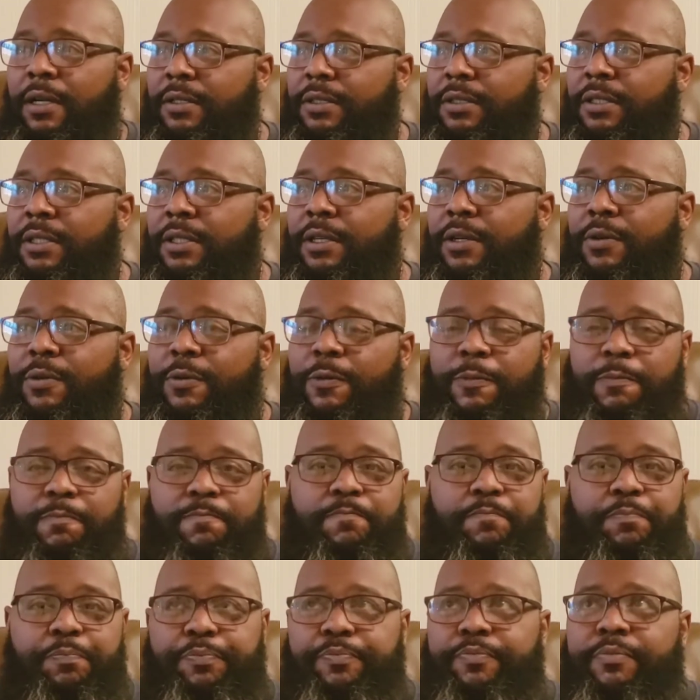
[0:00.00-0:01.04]

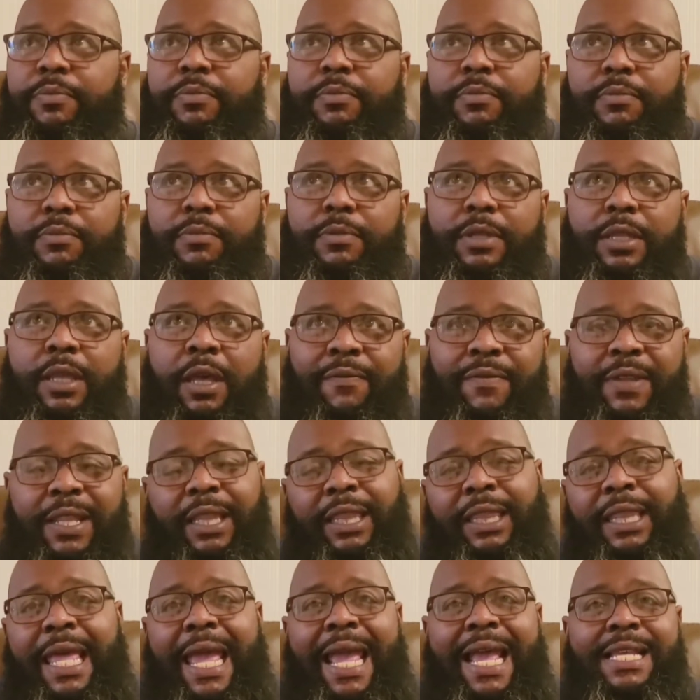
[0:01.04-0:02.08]
it
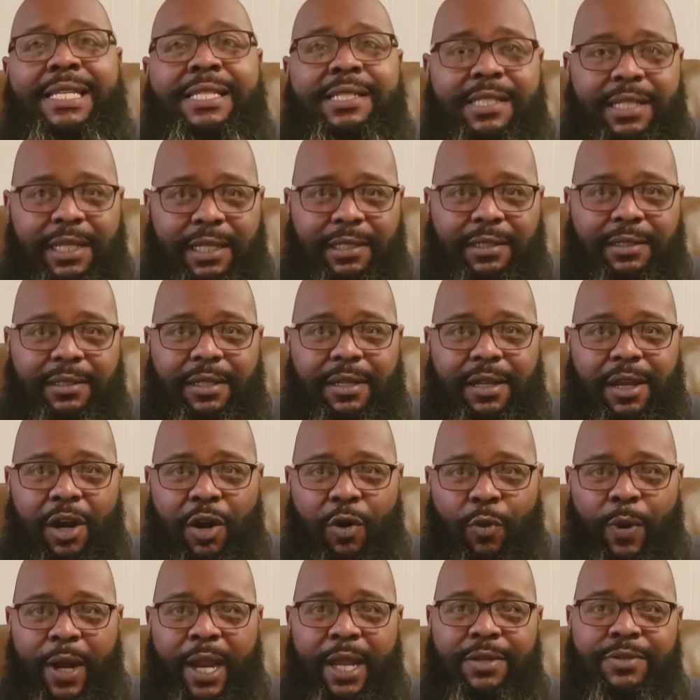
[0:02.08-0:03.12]
lasting
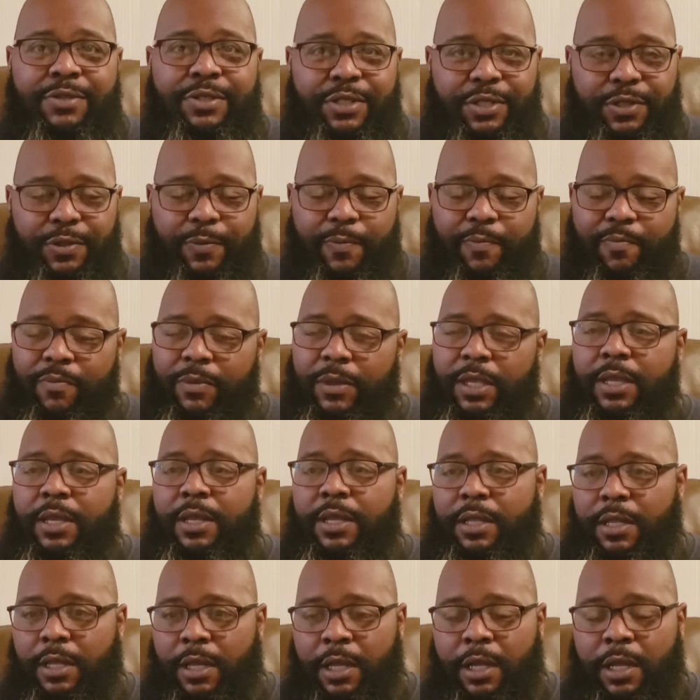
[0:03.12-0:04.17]
around you.
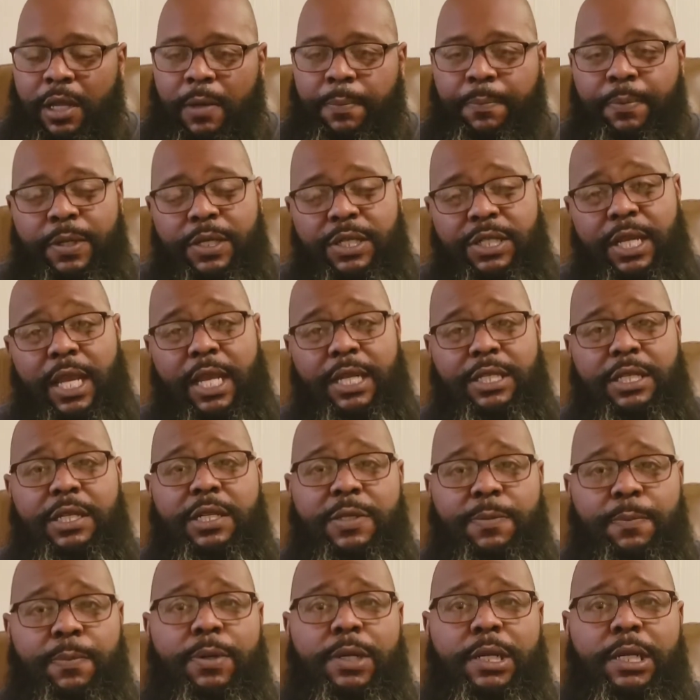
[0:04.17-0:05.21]
Projection is
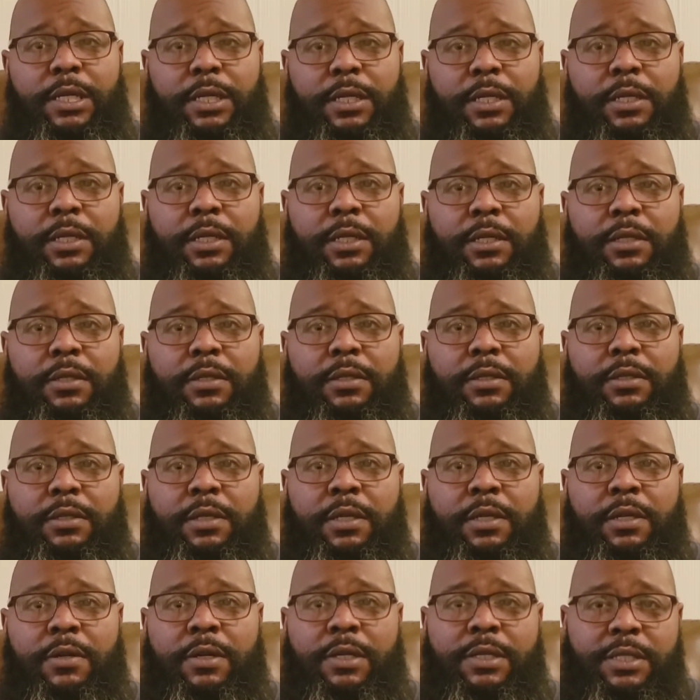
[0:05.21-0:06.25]
pretty good.
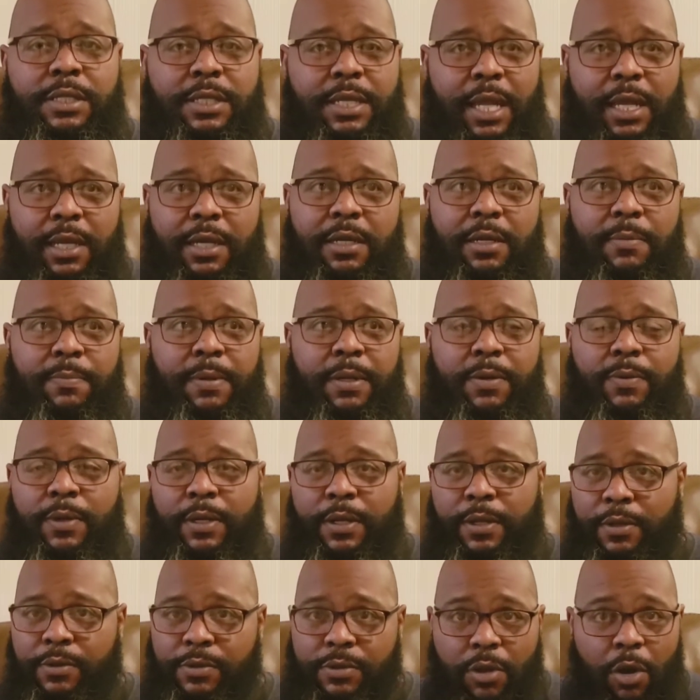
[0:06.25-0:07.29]
It's not going to be one of
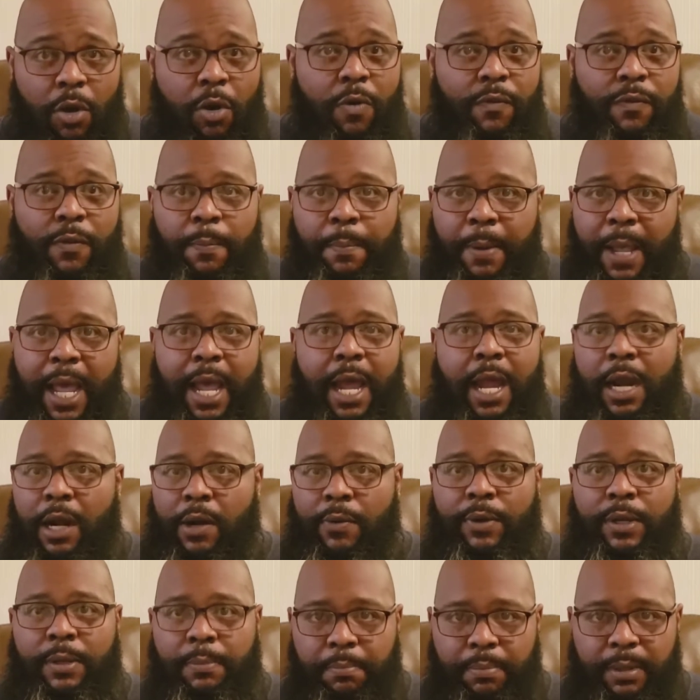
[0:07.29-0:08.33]
those
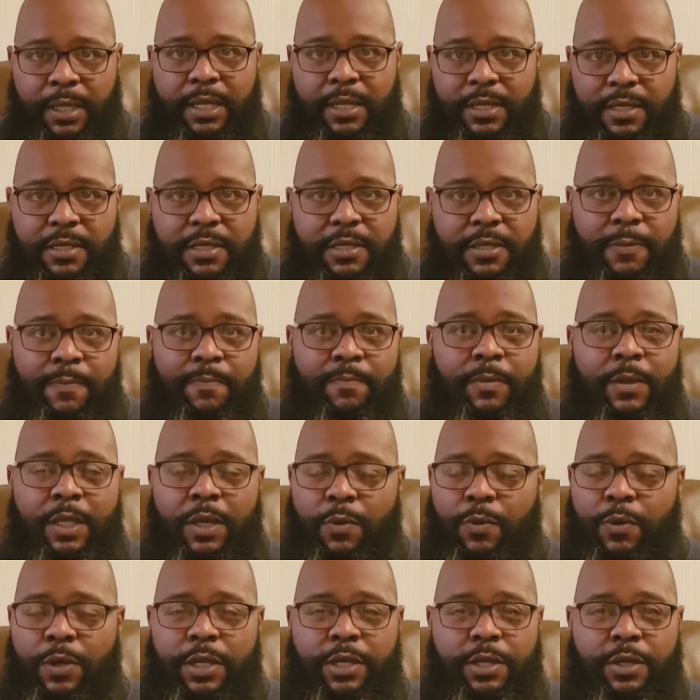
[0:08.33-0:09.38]
overpowering beasts
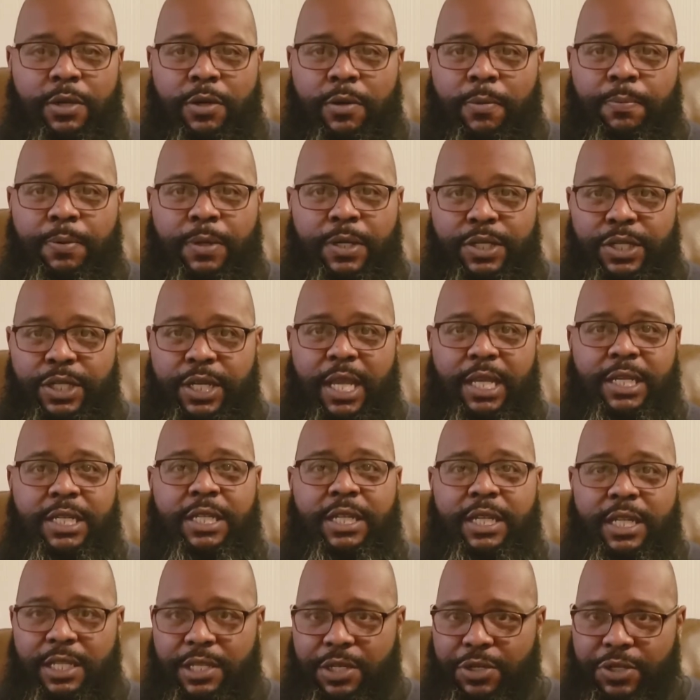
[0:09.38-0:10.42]
where your
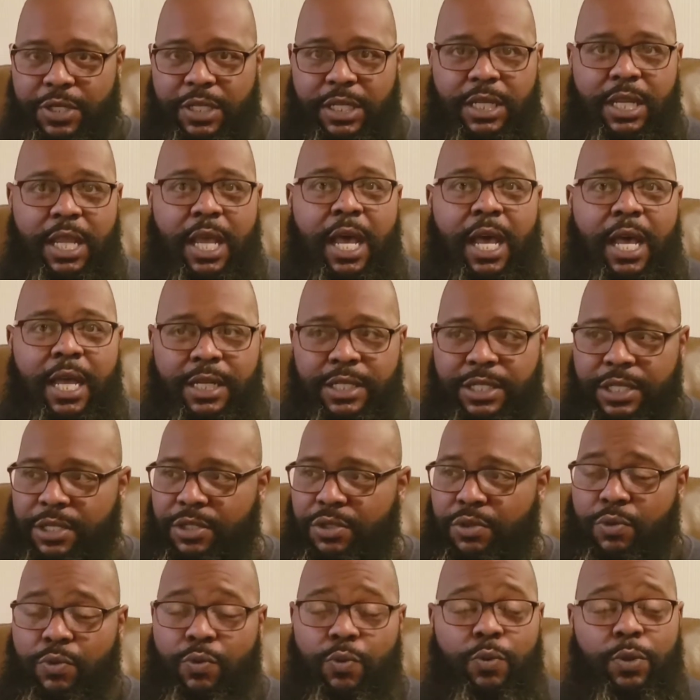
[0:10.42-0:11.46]
projection and your sillage
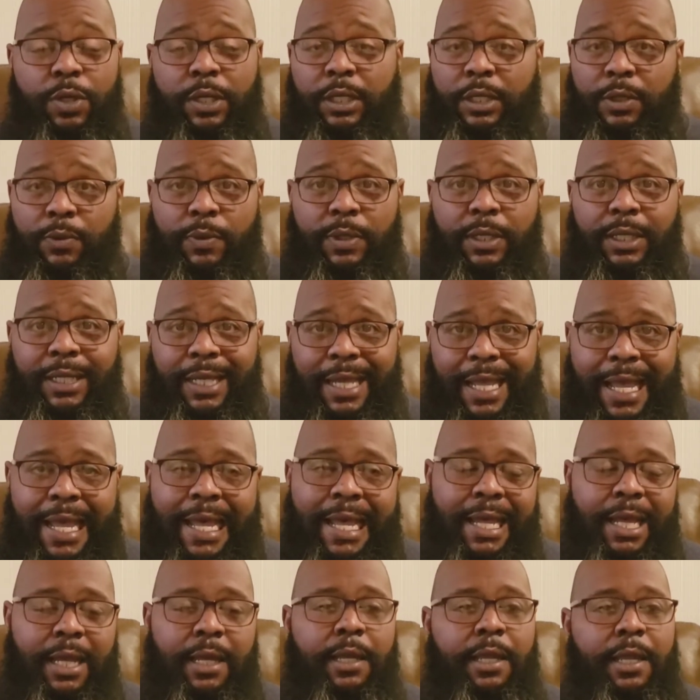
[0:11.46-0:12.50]
is really, really
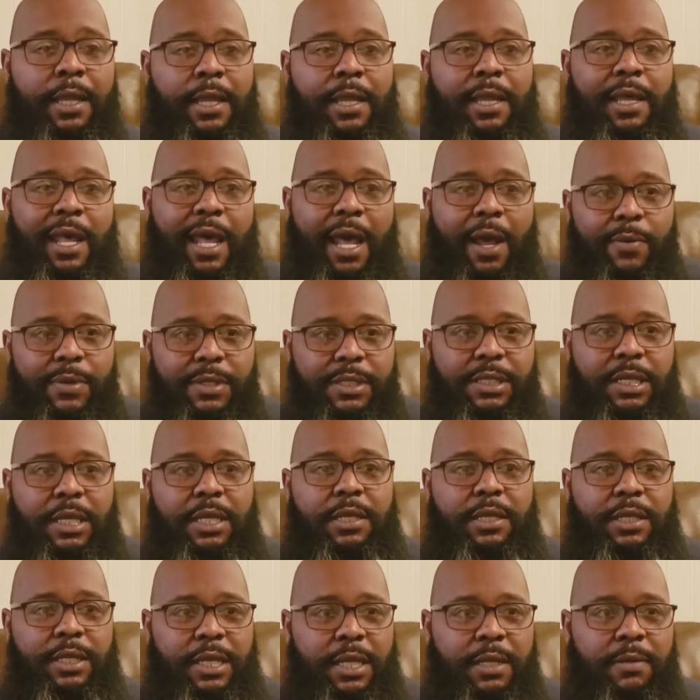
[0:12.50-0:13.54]
high. I would say you
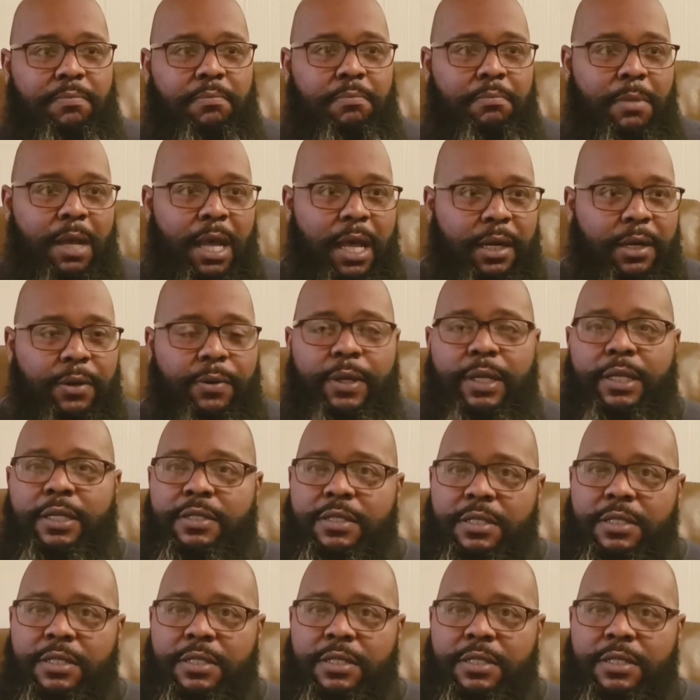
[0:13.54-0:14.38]
get moderate,